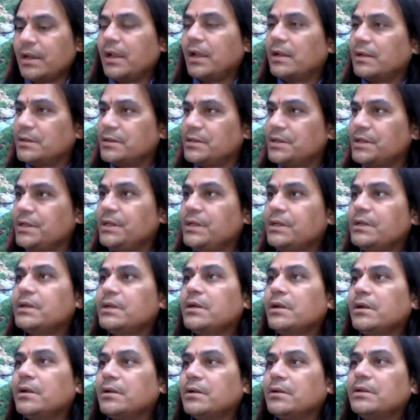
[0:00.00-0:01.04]
And D,
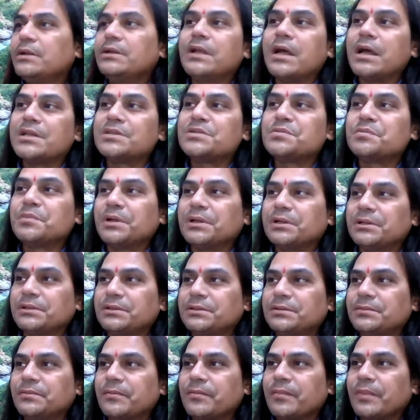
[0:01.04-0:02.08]

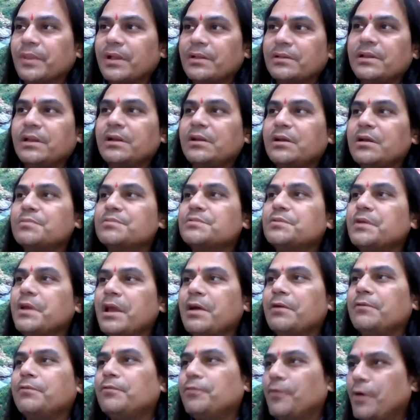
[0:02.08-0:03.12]
detachment. Then comes
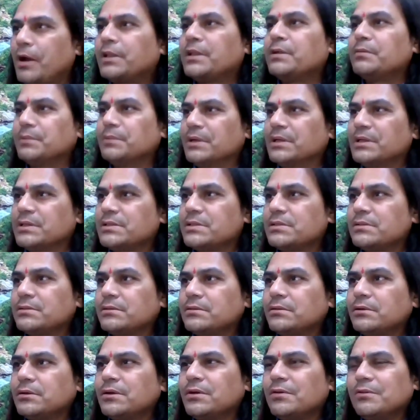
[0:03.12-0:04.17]
F, forgiveness.